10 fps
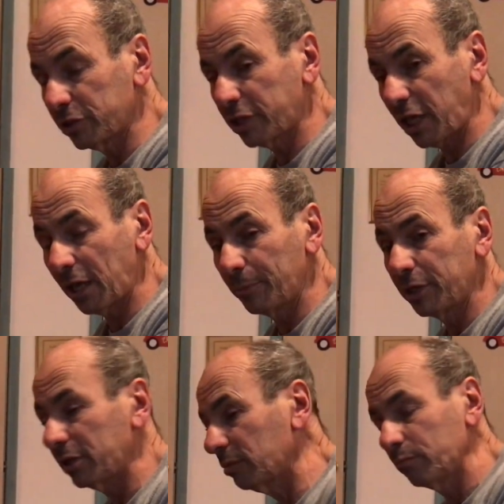and cam in
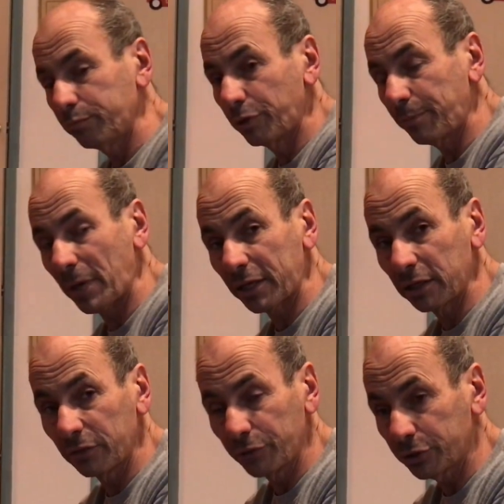it, put it back
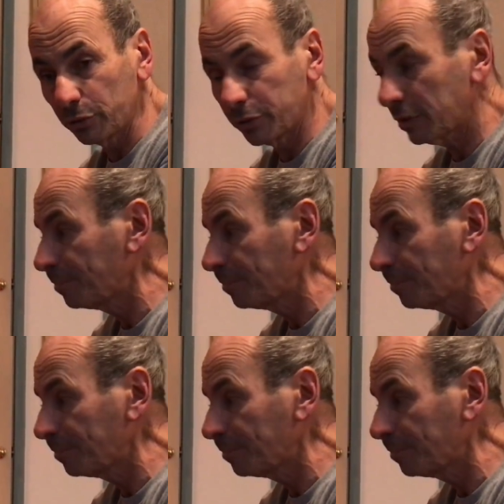in and retune it.